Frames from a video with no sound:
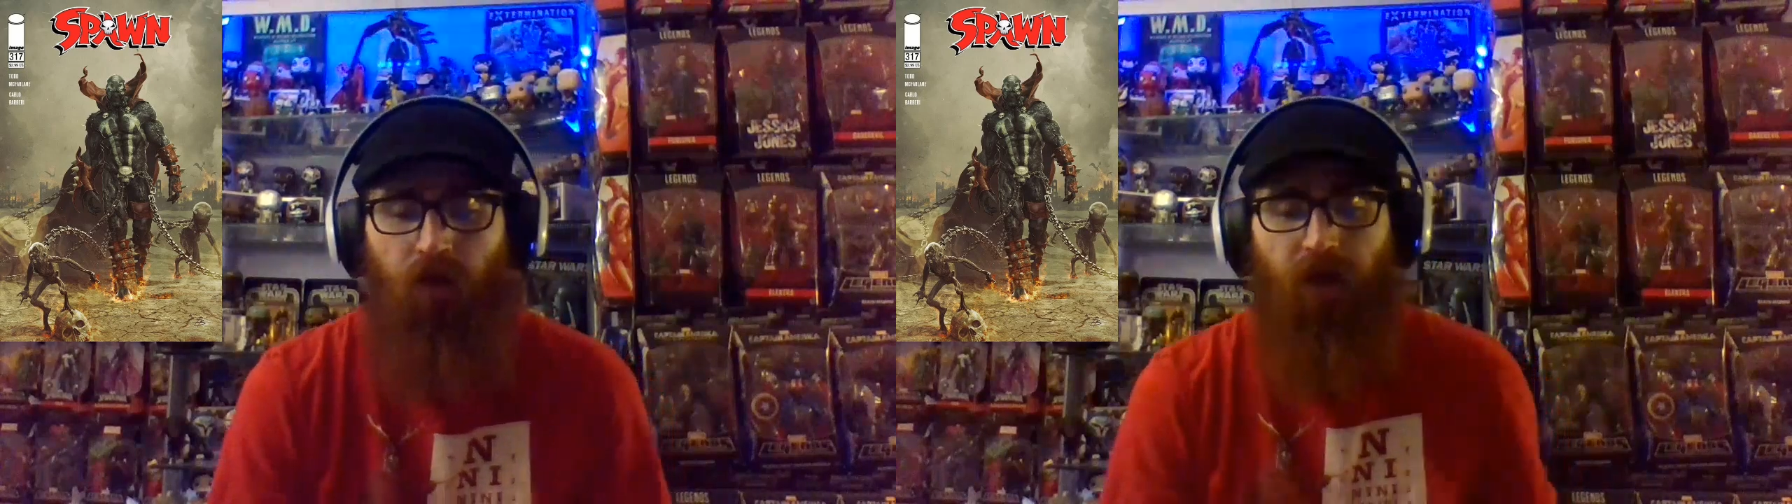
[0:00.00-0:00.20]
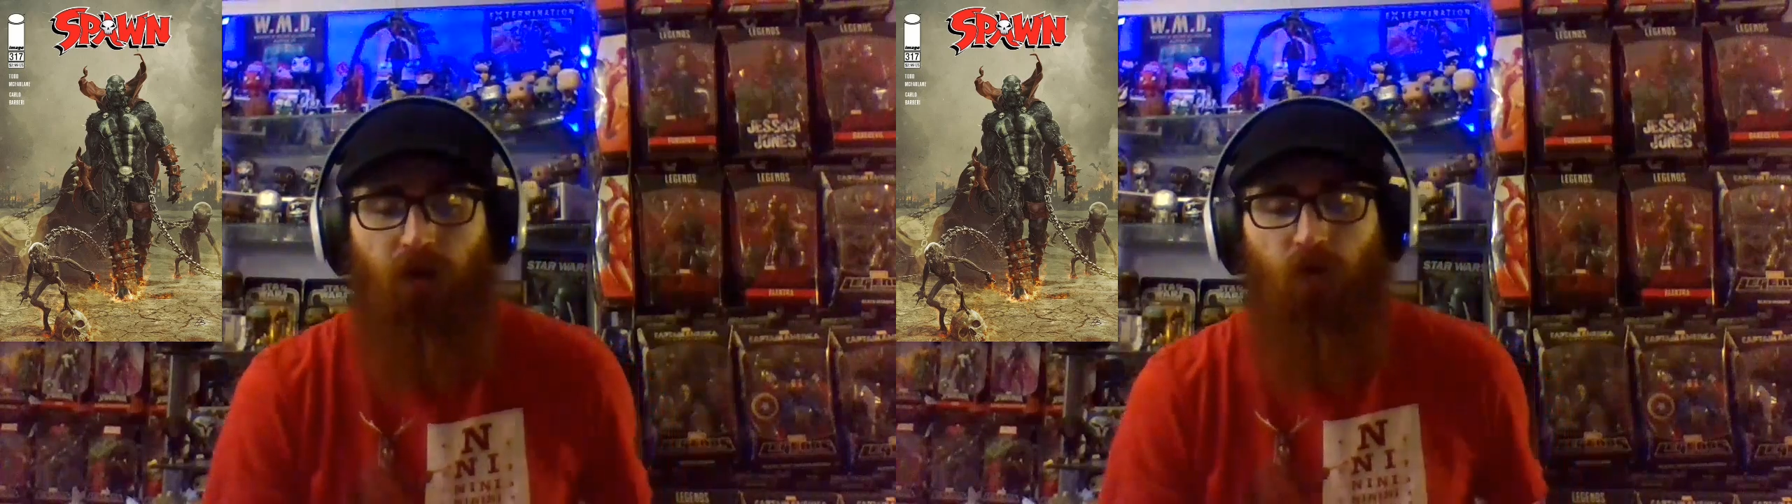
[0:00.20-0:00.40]

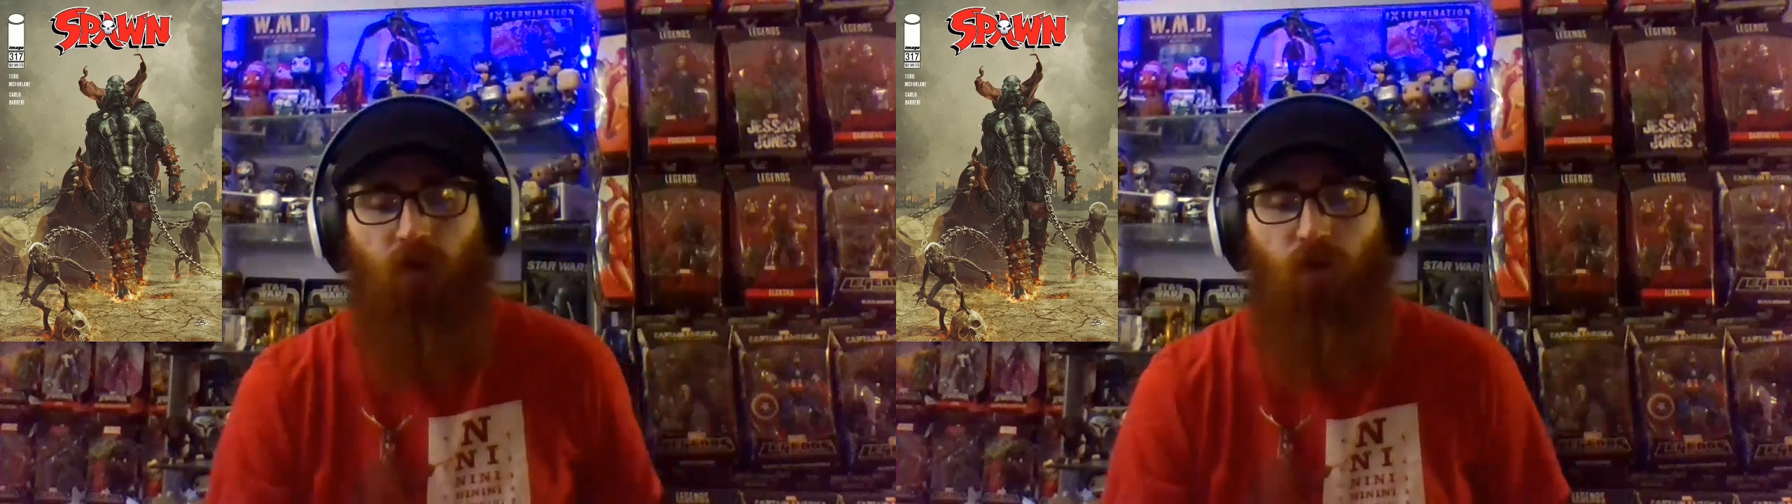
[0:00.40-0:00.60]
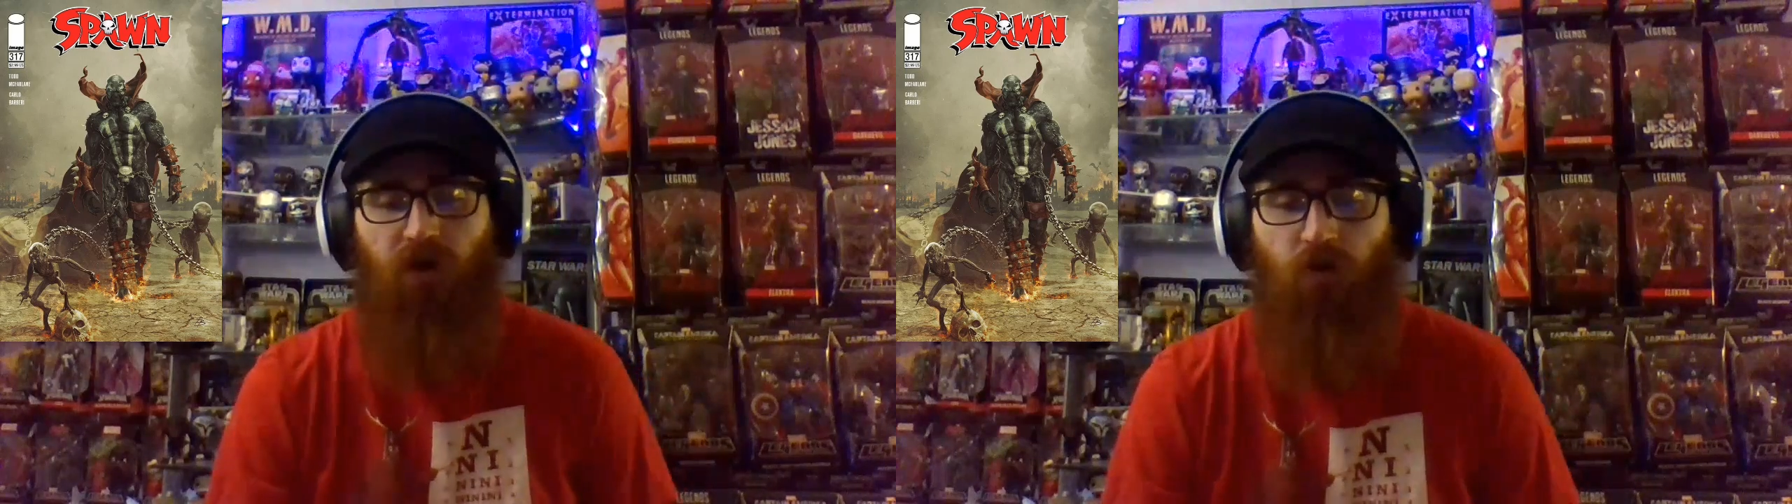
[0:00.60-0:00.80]
Now,
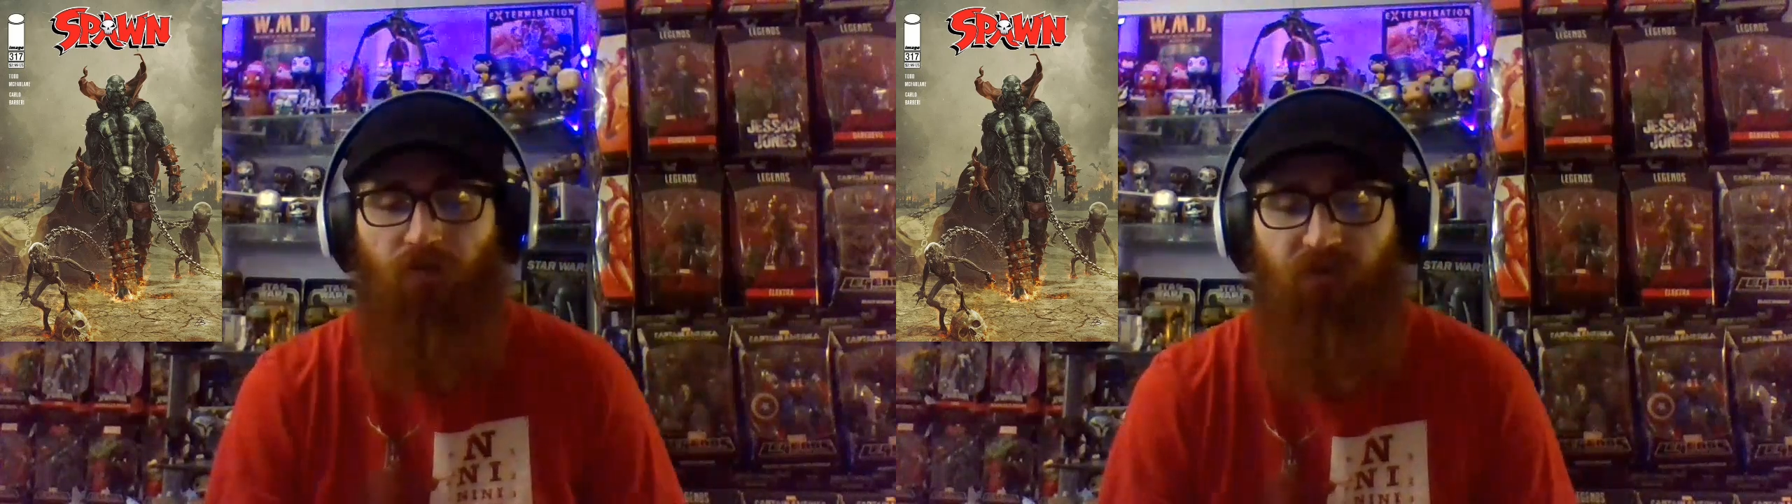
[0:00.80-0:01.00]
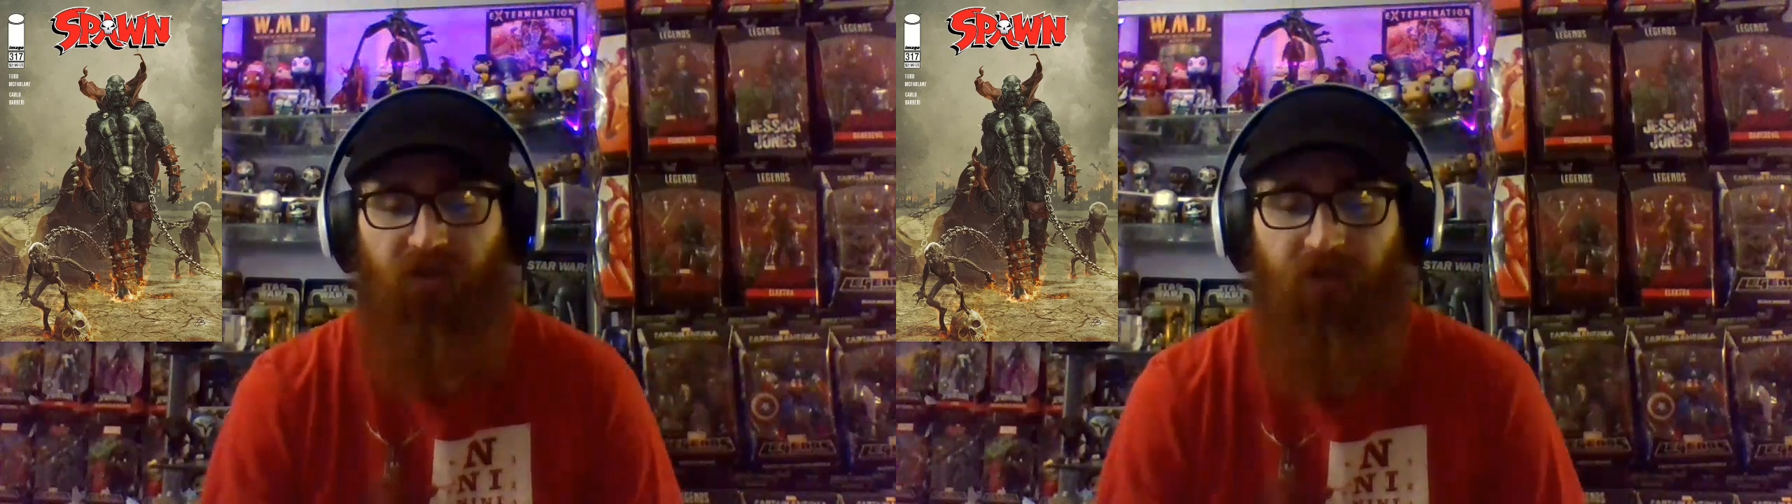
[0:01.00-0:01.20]
we
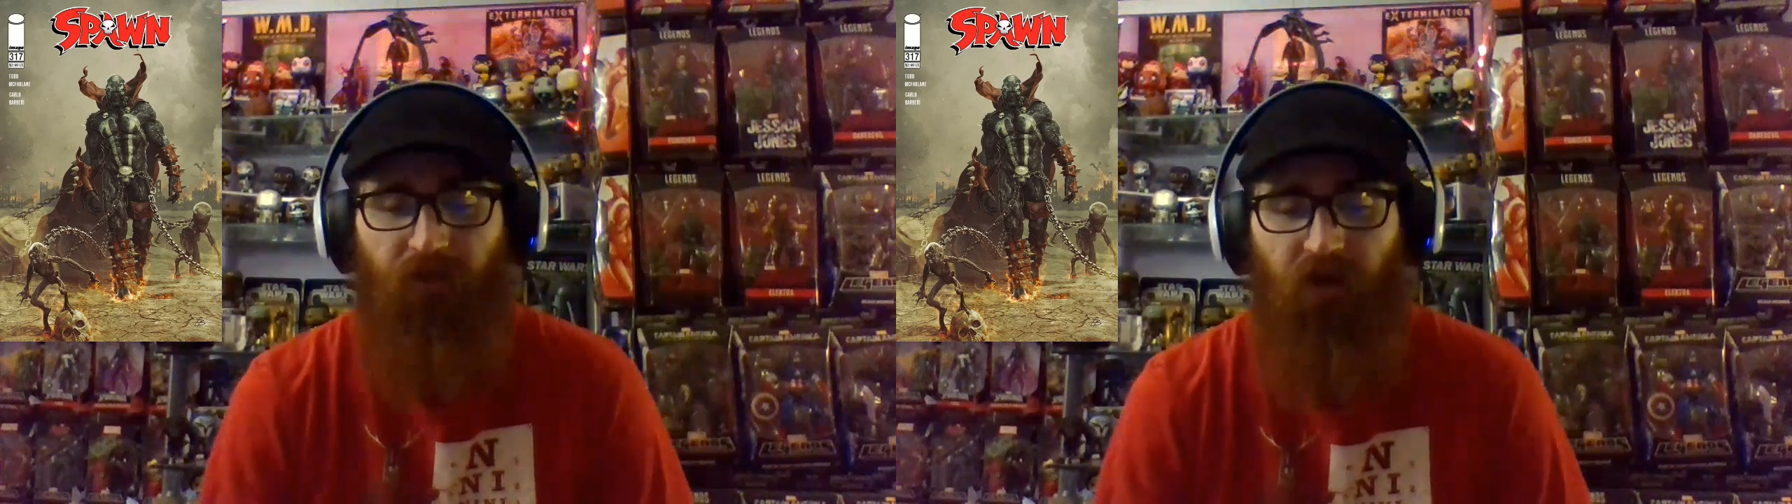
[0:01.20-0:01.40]
open with